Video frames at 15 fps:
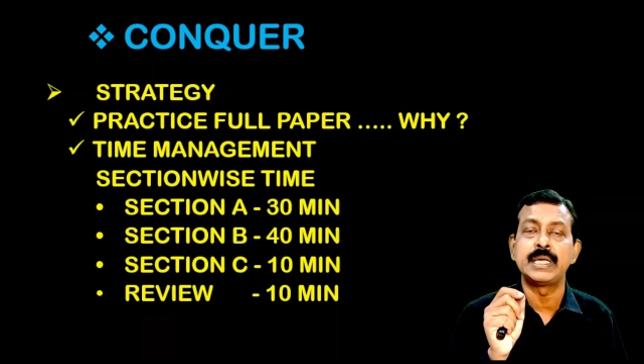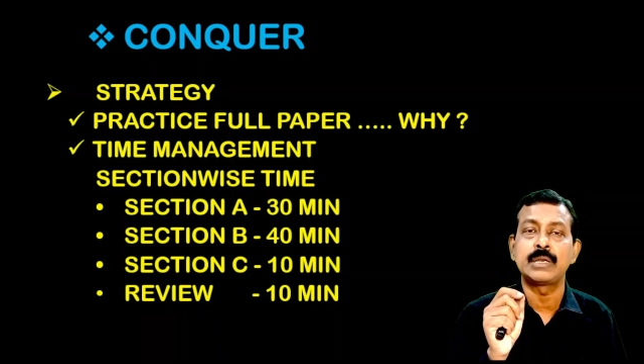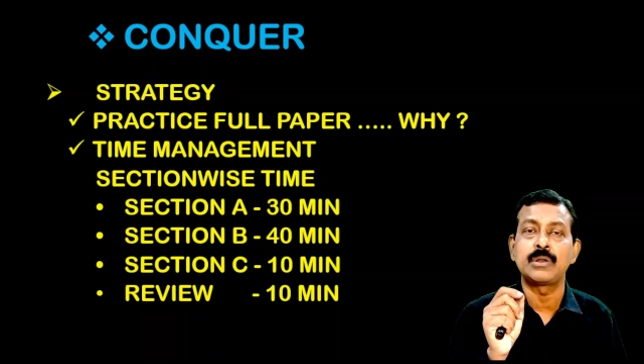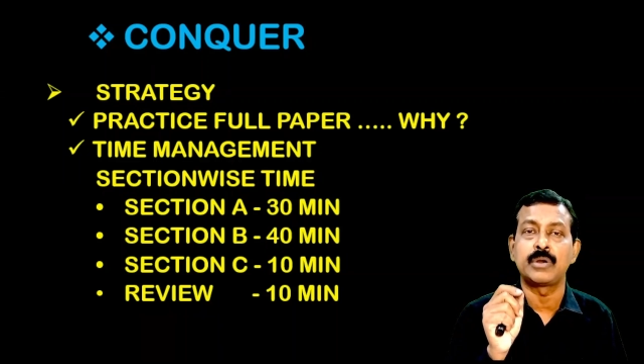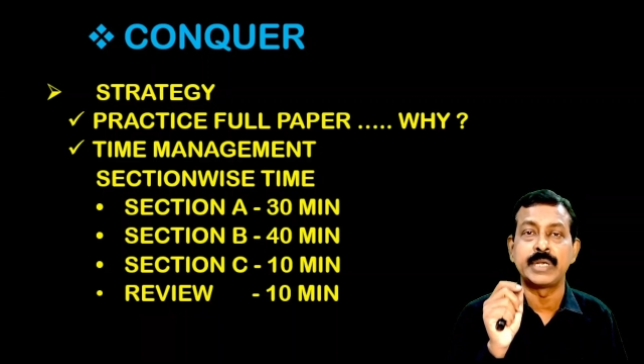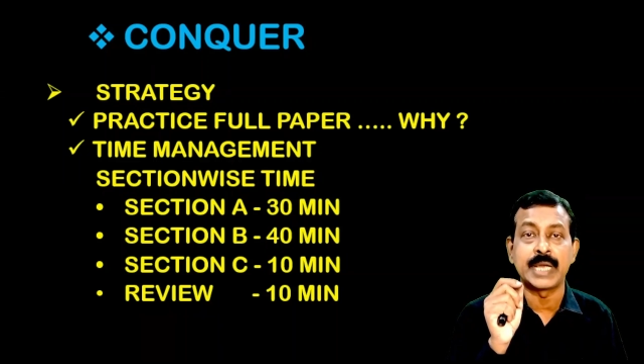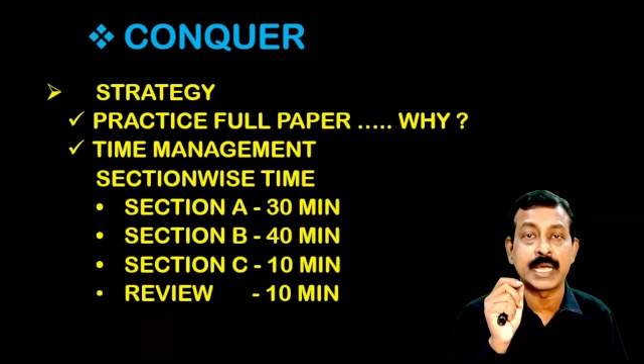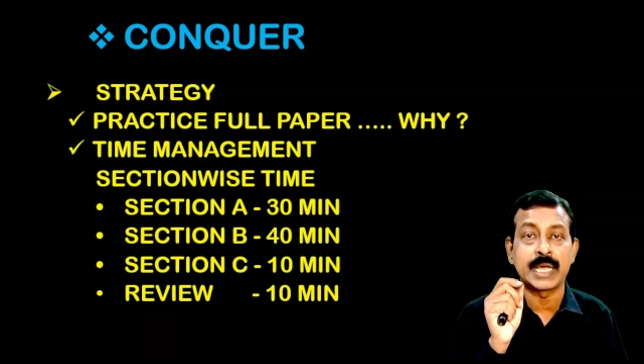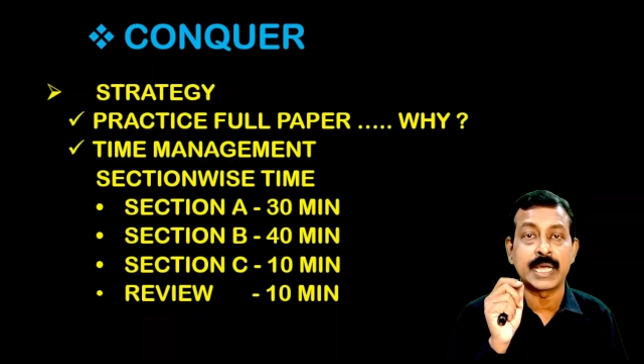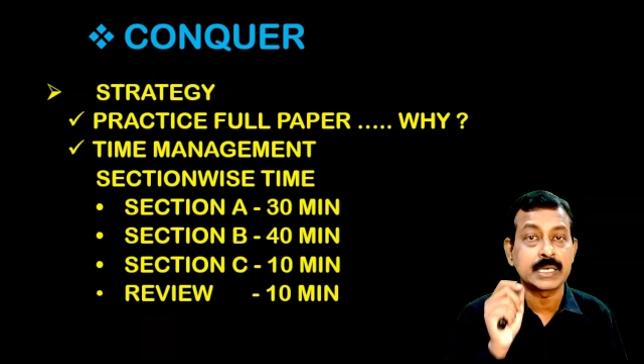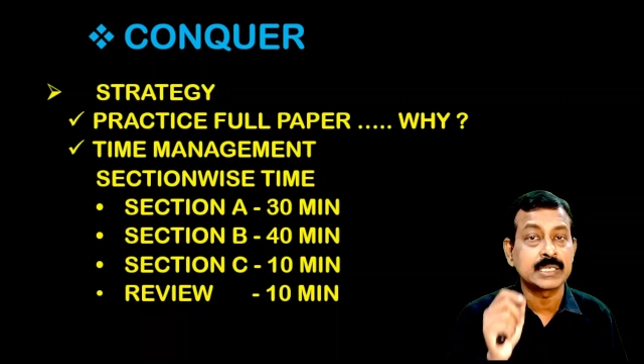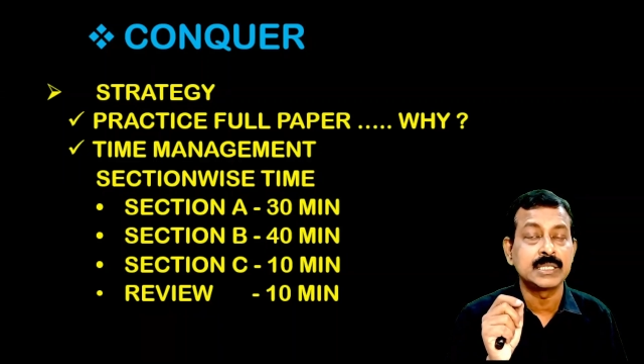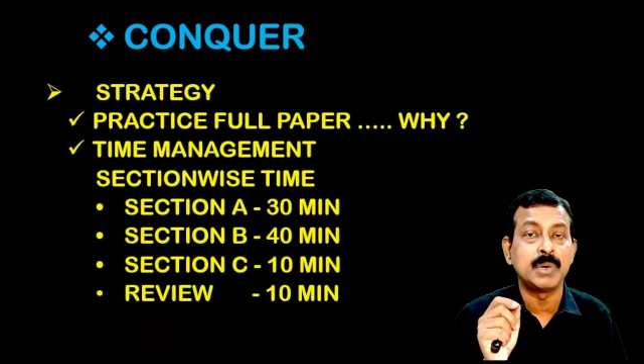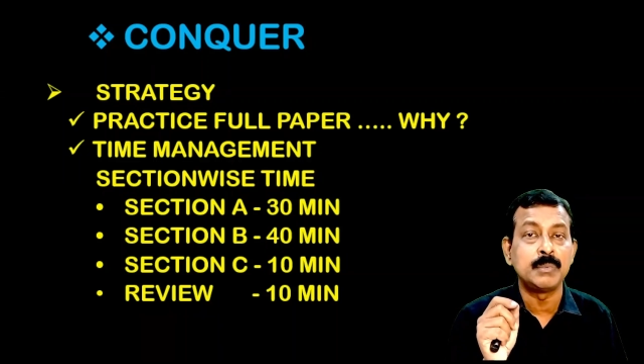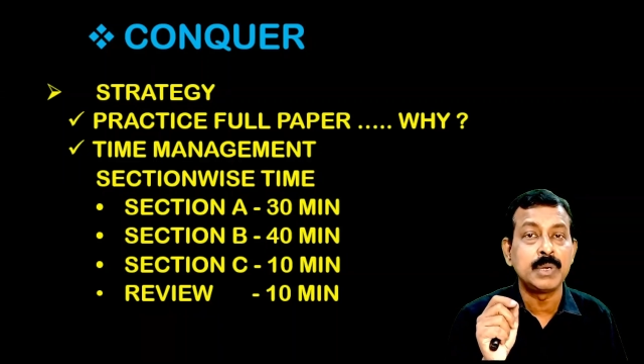or darken the
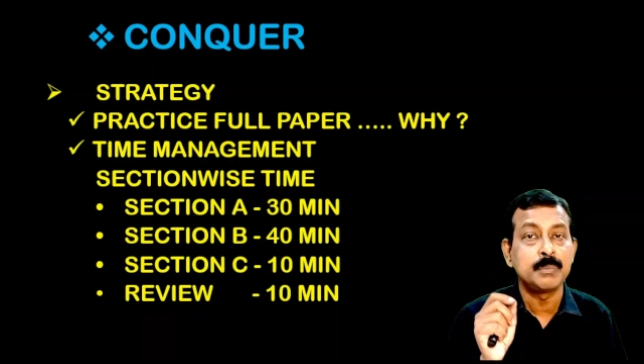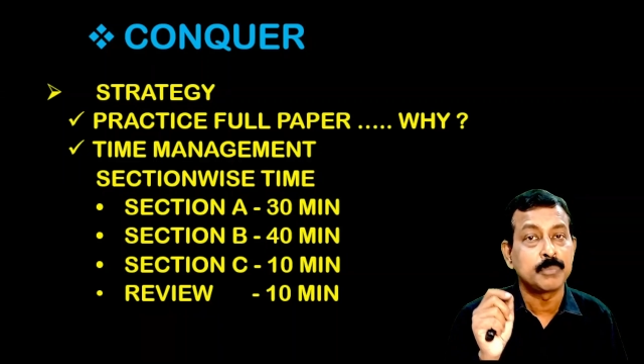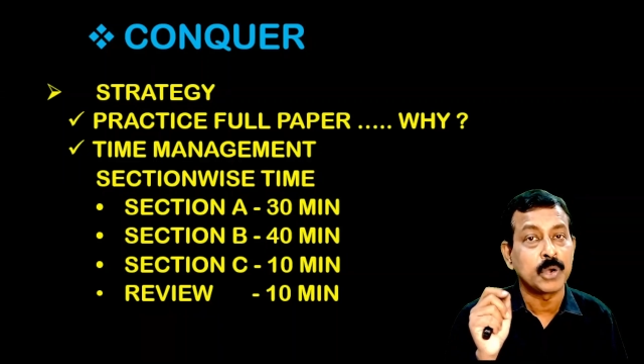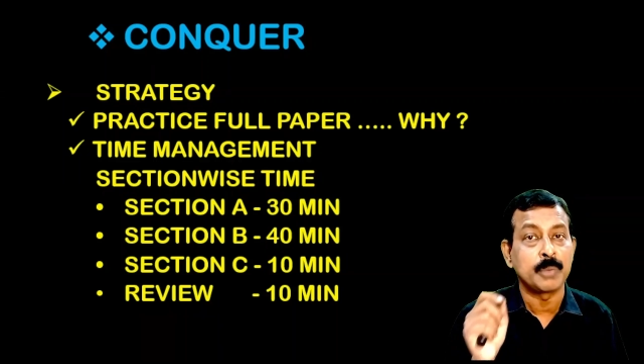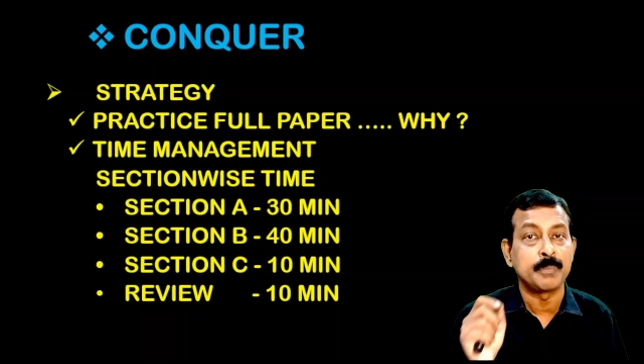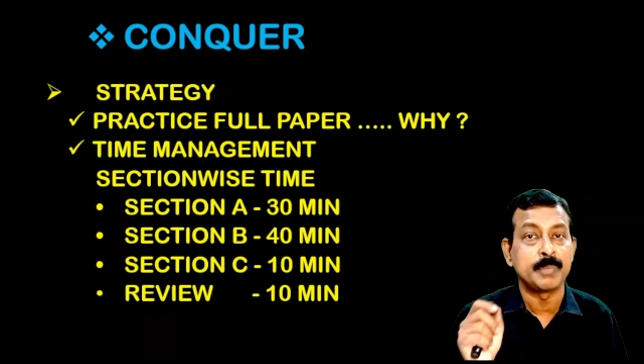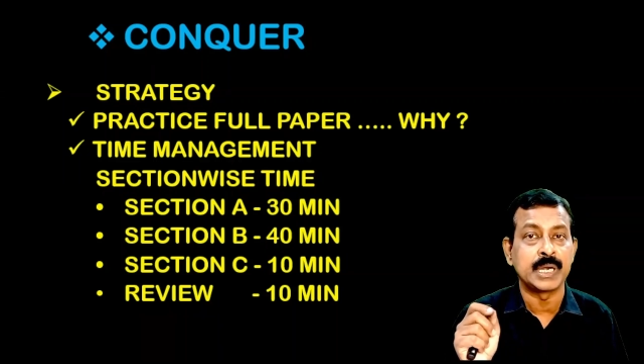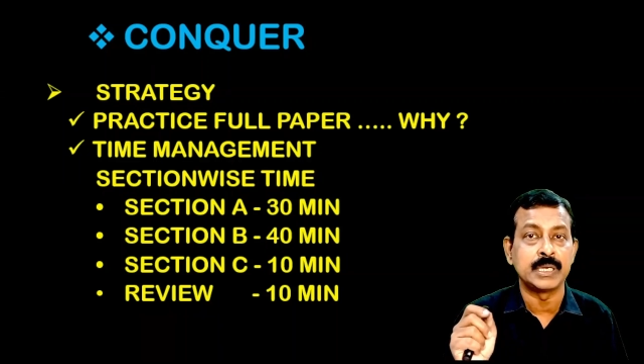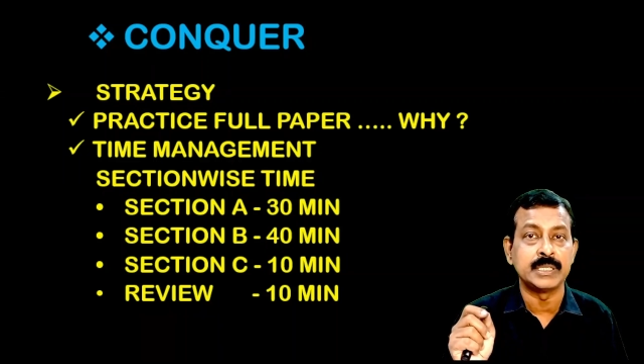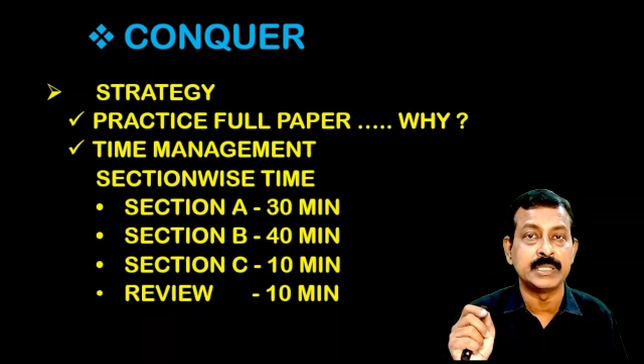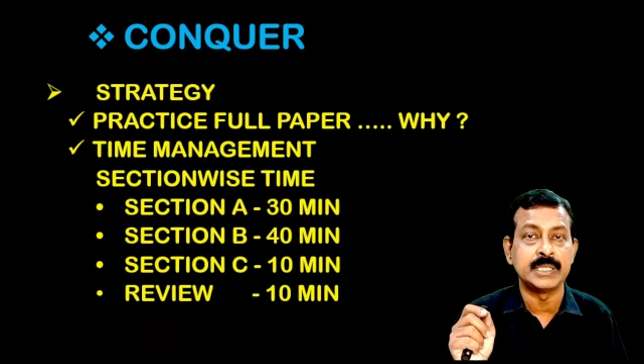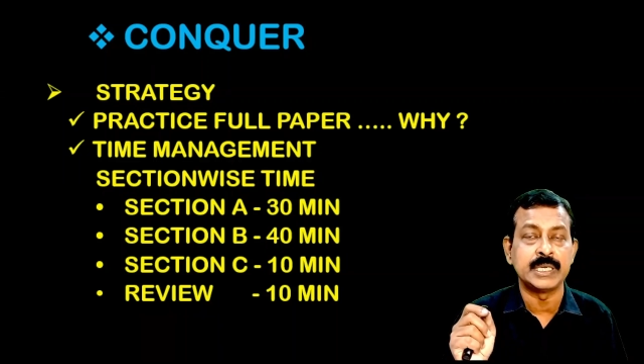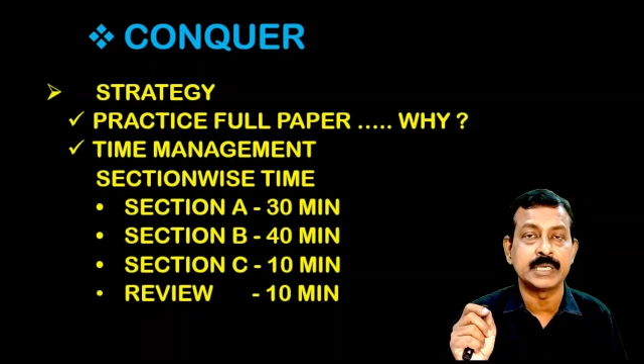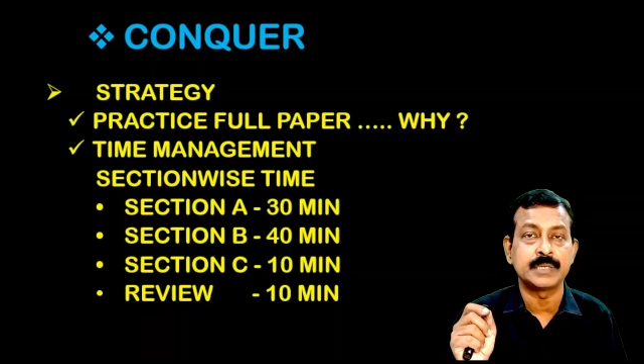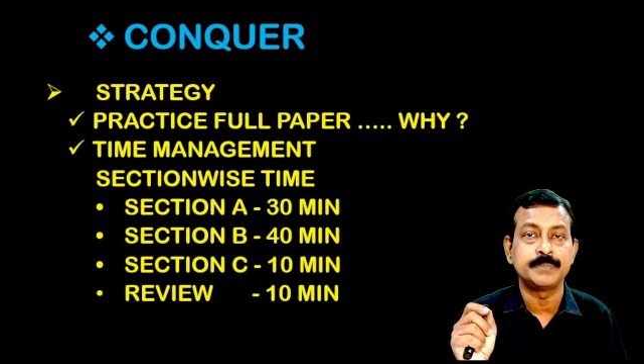bubble properly there.